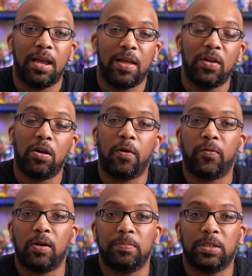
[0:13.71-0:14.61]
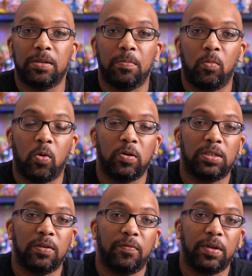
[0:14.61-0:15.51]
and then offer up some
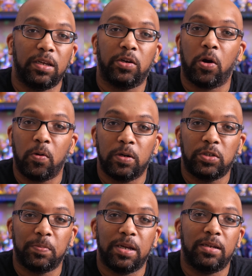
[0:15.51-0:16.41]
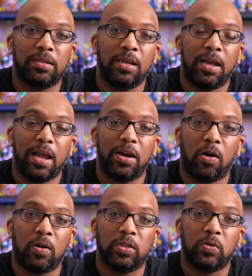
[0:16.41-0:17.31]
words of encouragement and
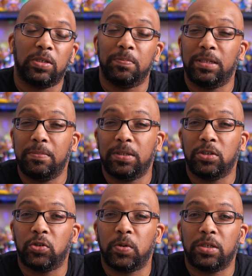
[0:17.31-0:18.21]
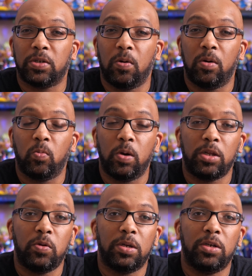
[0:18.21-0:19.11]
also some tips and tricks on
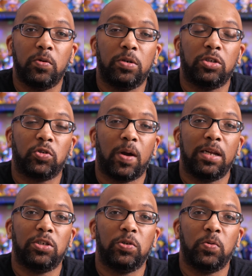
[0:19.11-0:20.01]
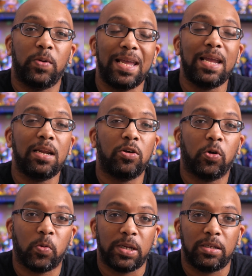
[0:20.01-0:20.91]
what you can do to try to
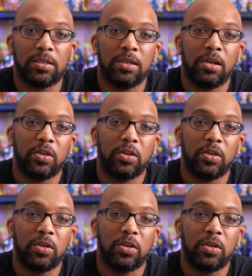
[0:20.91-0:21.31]
increase